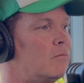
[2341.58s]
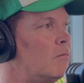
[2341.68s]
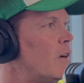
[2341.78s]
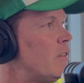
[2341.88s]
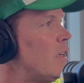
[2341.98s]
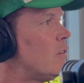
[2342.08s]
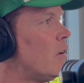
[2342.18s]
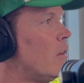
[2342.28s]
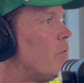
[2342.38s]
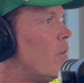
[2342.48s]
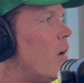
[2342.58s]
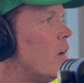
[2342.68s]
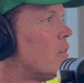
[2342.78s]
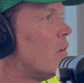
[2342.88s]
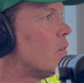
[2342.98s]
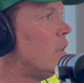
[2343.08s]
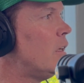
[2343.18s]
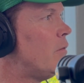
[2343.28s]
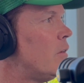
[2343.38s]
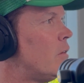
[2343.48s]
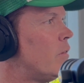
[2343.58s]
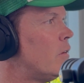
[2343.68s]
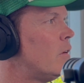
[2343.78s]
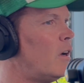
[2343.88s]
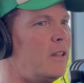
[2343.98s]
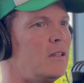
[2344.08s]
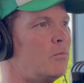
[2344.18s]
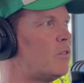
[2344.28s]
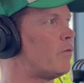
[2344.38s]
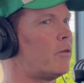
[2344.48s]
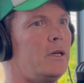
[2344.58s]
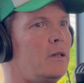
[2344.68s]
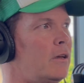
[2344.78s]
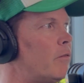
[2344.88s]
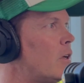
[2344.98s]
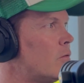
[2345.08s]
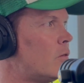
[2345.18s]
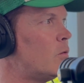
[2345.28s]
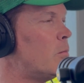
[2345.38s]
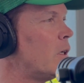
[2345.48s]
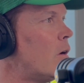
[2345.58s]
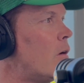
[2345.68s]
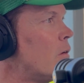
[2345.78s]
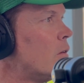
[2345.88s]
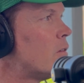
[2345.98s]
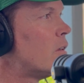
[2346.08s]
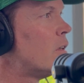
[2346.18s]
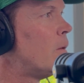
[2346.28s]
my $6 fries got delivered for, I think there was free delivery because it was McDonald's.